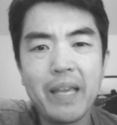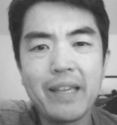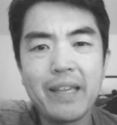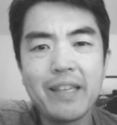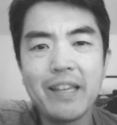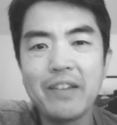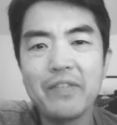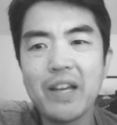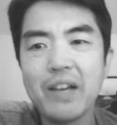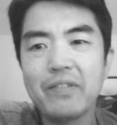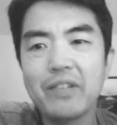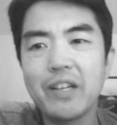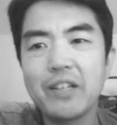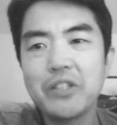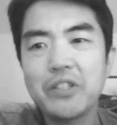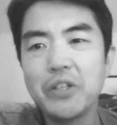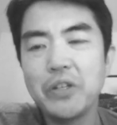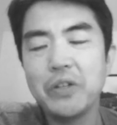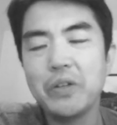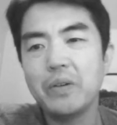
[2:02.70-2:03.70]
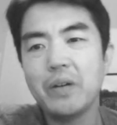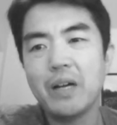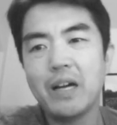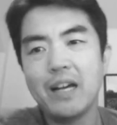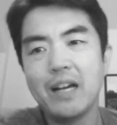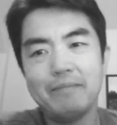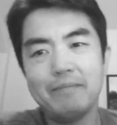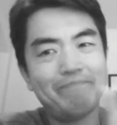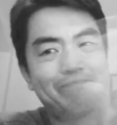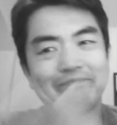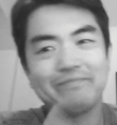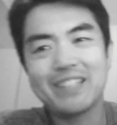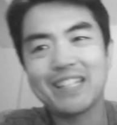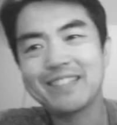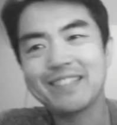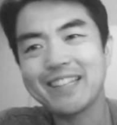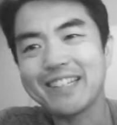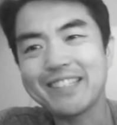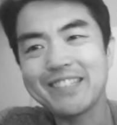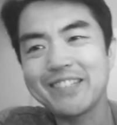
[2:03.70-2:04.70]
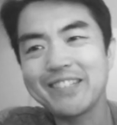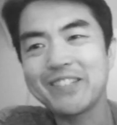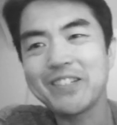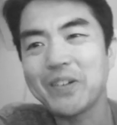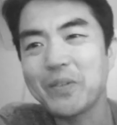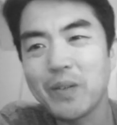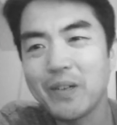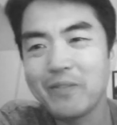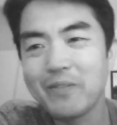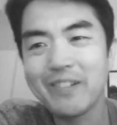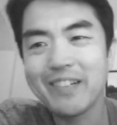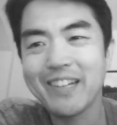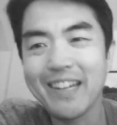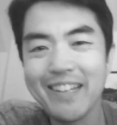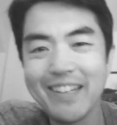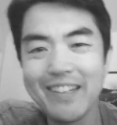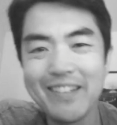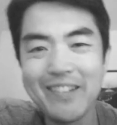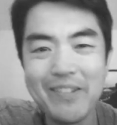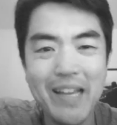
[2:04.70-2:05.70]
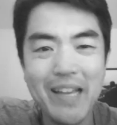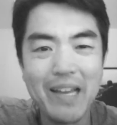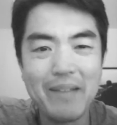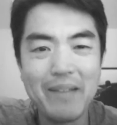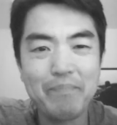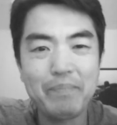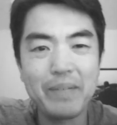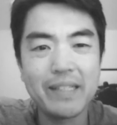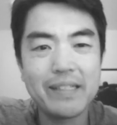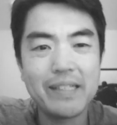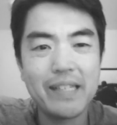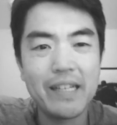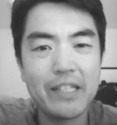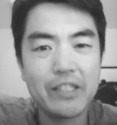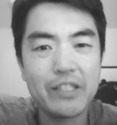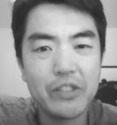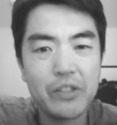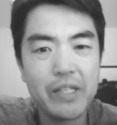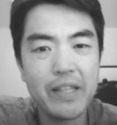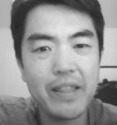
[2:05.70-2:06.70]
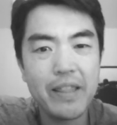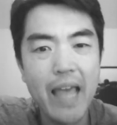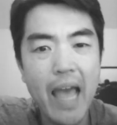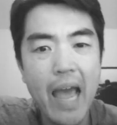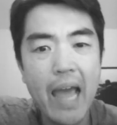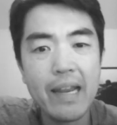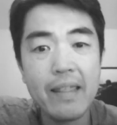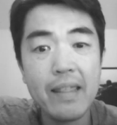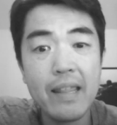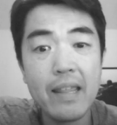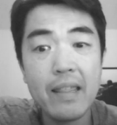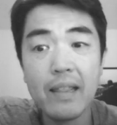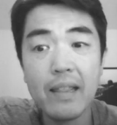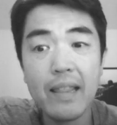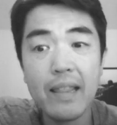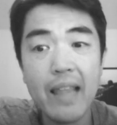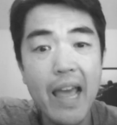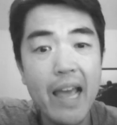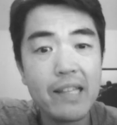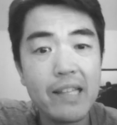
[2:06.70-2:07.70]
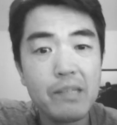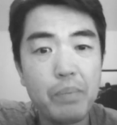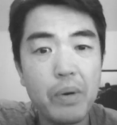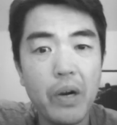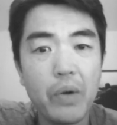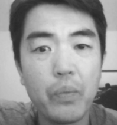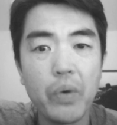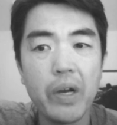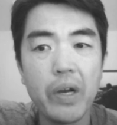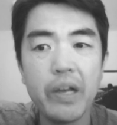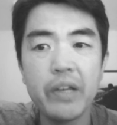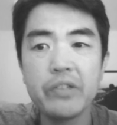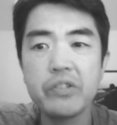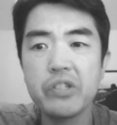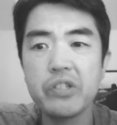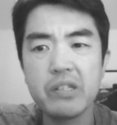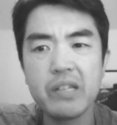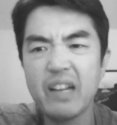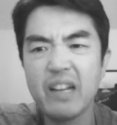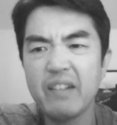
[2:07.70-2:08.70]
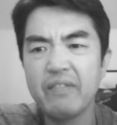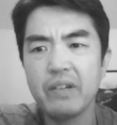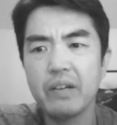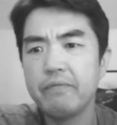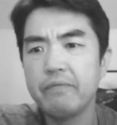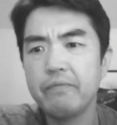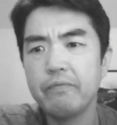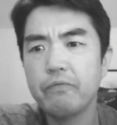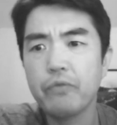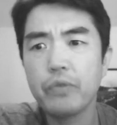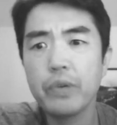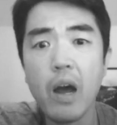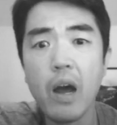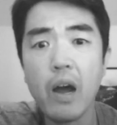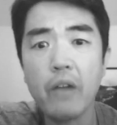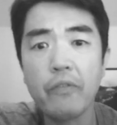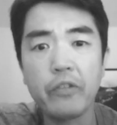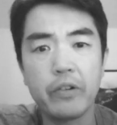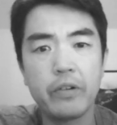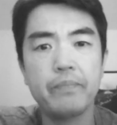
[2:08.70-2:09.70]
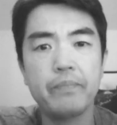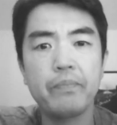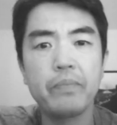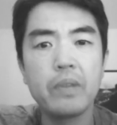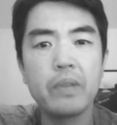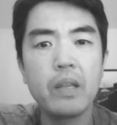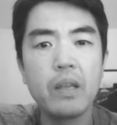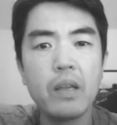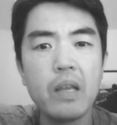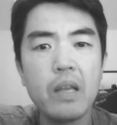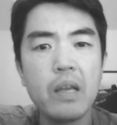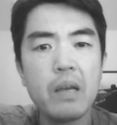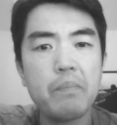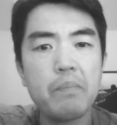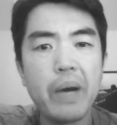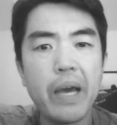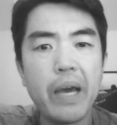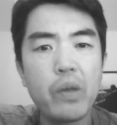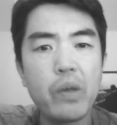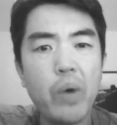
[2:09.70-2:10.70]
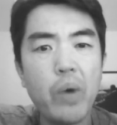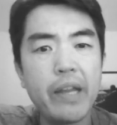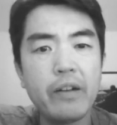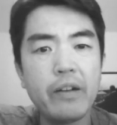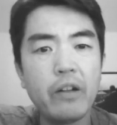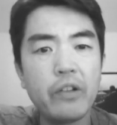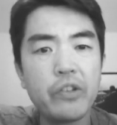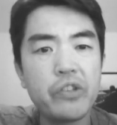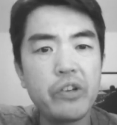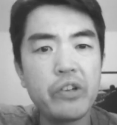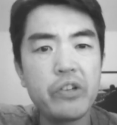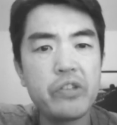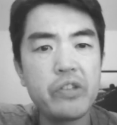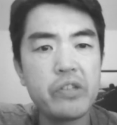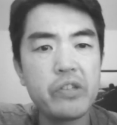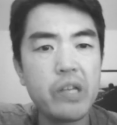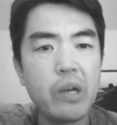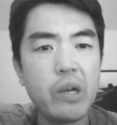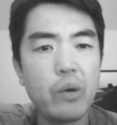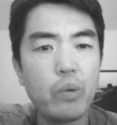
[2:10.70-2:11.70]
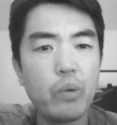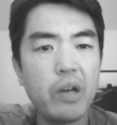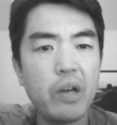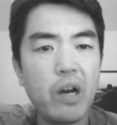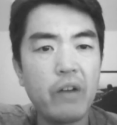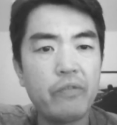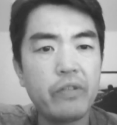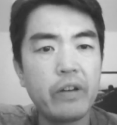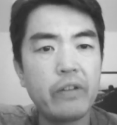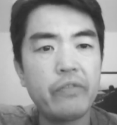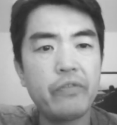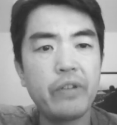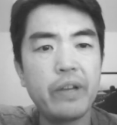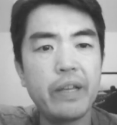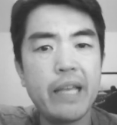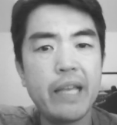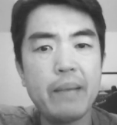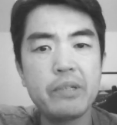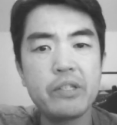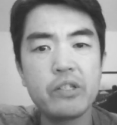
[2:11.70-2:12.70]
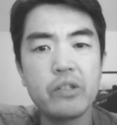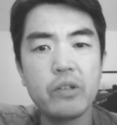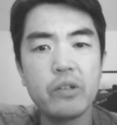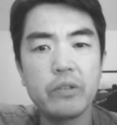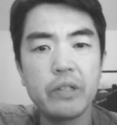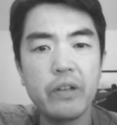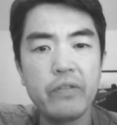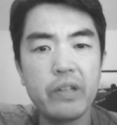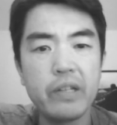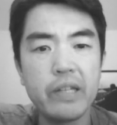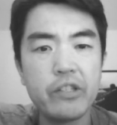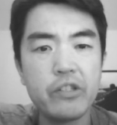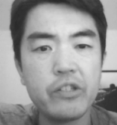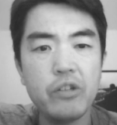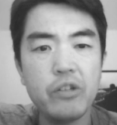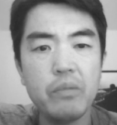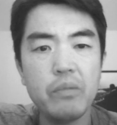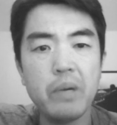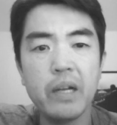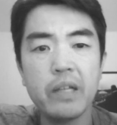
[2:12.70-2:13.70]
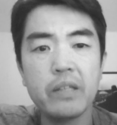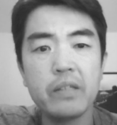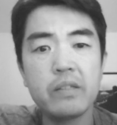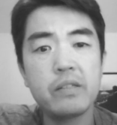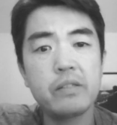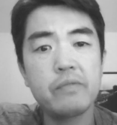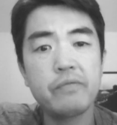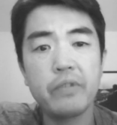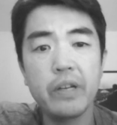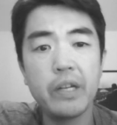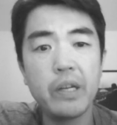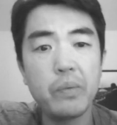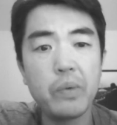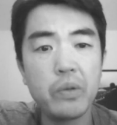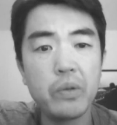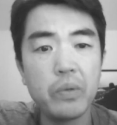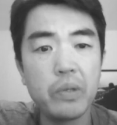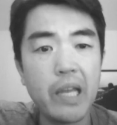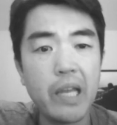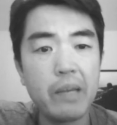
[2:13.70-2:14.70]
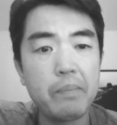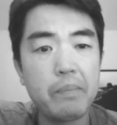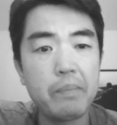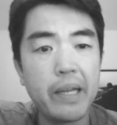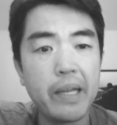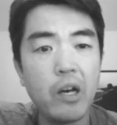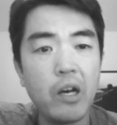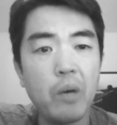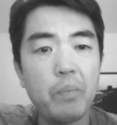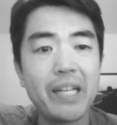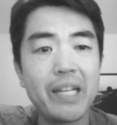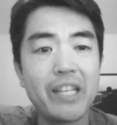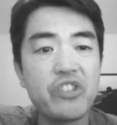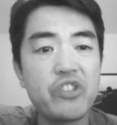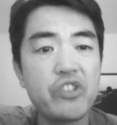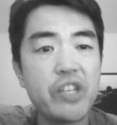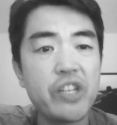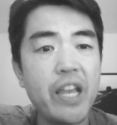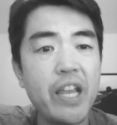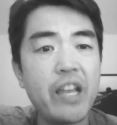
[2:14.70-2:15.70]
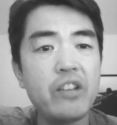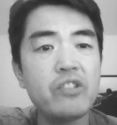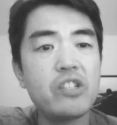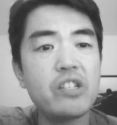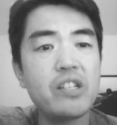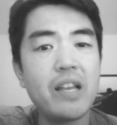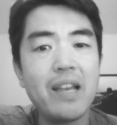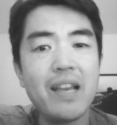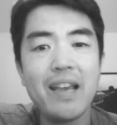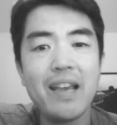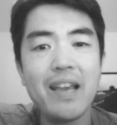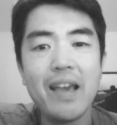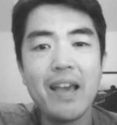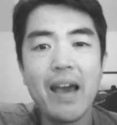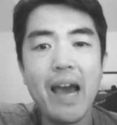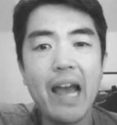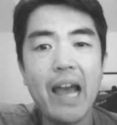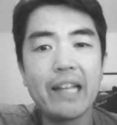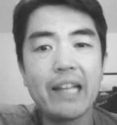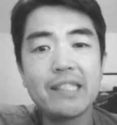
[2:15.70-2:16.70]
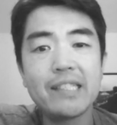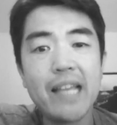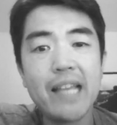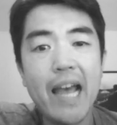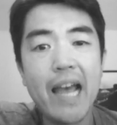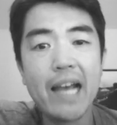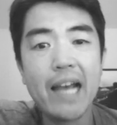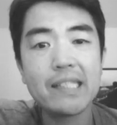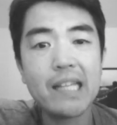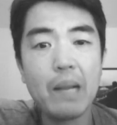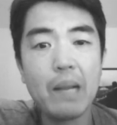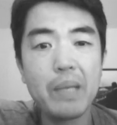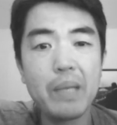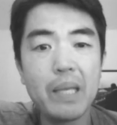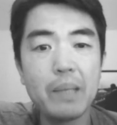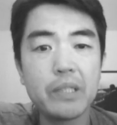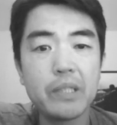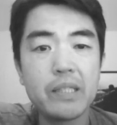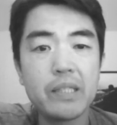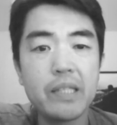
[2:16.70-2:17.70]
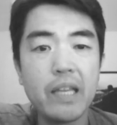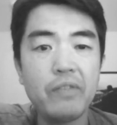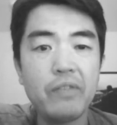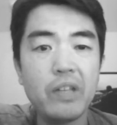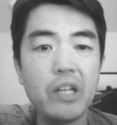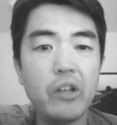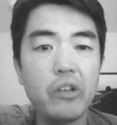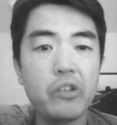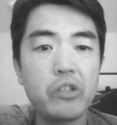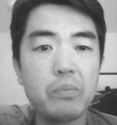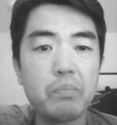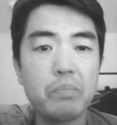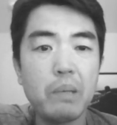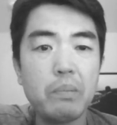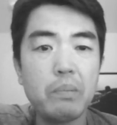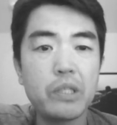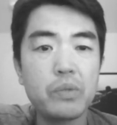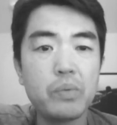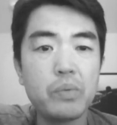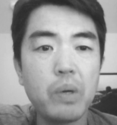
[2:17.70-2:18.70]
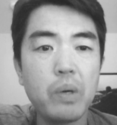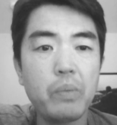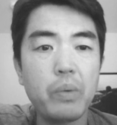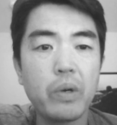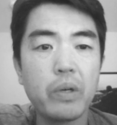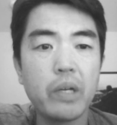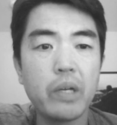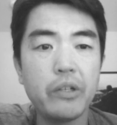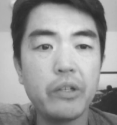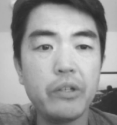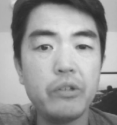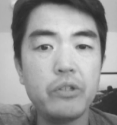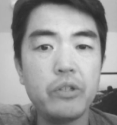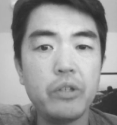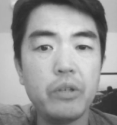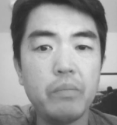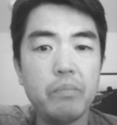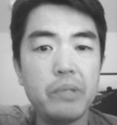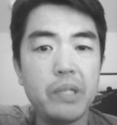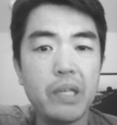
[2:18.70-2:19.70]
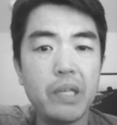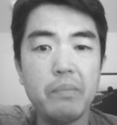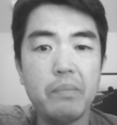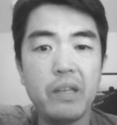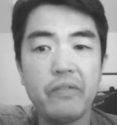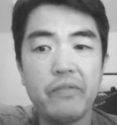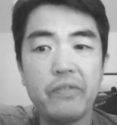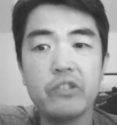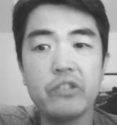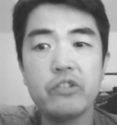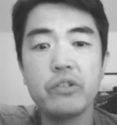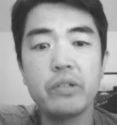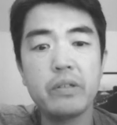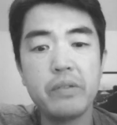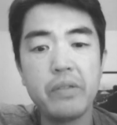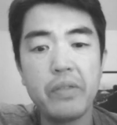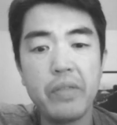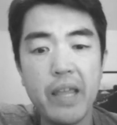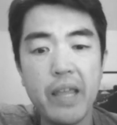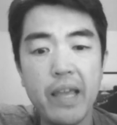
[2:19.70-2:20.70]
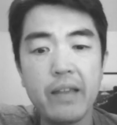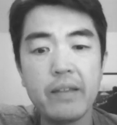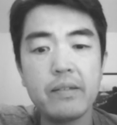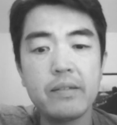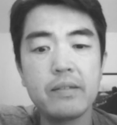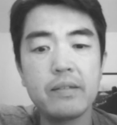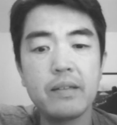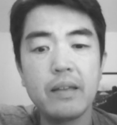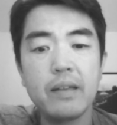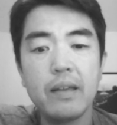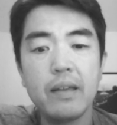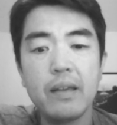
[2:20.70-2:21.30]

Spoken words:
King of Avalon 2. That's a joke, but we're not going to do that. But so did that. And then the last part was just kind of a free offer. By the way, in all seriousness, I will be offering free game consulting over the next 2 months for anyone who'd like my help. In exchange, I just asked that I be able to take videos and publish what we work on YouTube. DM me if interested. Thanks.